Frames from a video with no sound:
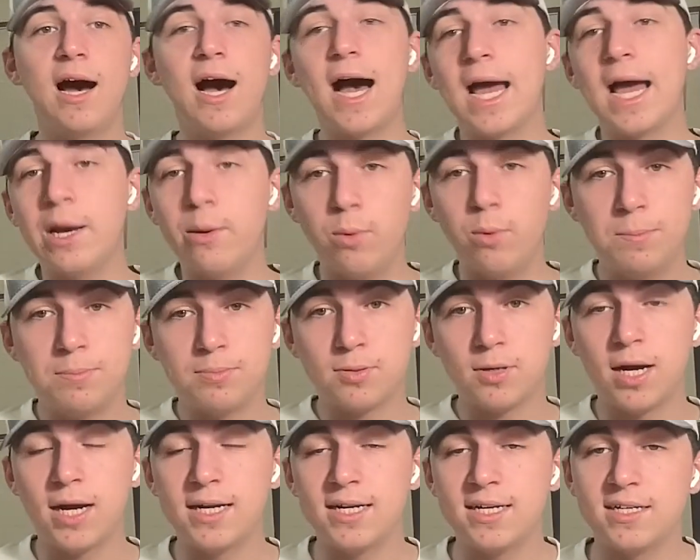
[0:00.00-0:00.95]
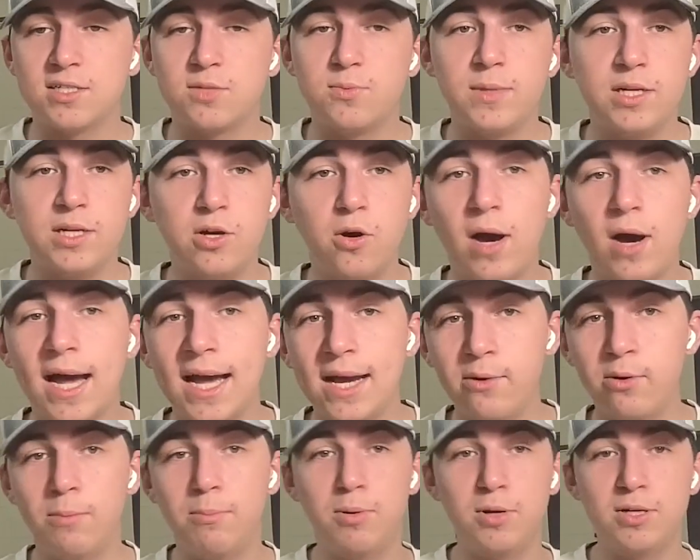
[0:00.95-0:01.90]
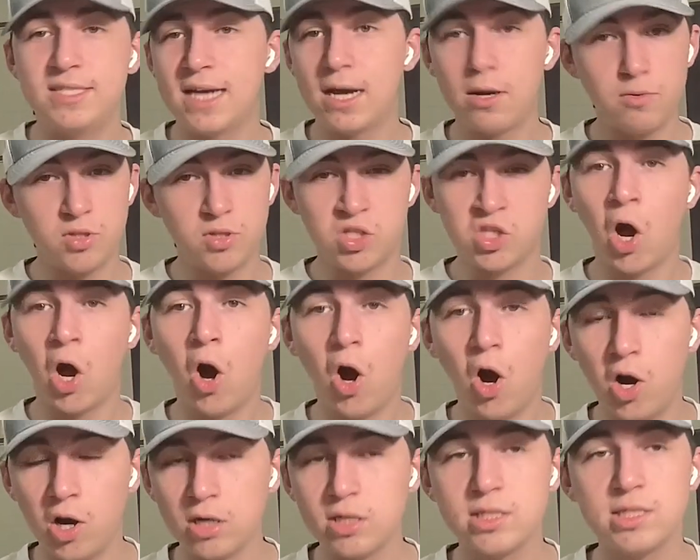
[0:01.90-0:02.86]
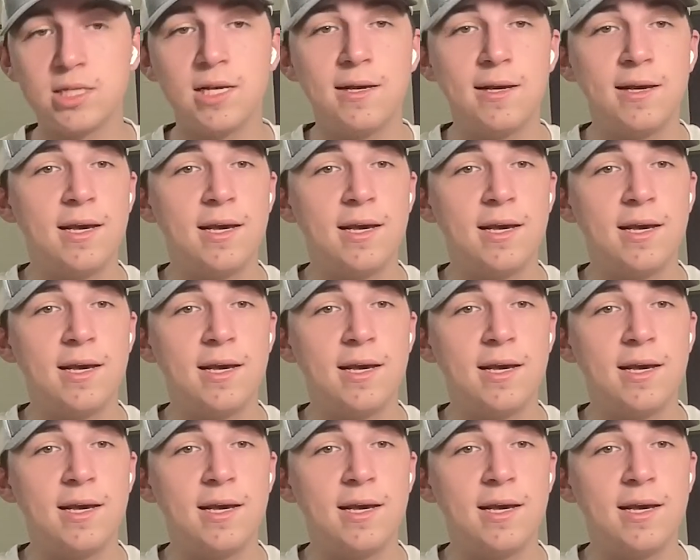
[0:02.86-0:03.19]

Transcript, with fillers: Iowa product. We know Iowa puts out dogs,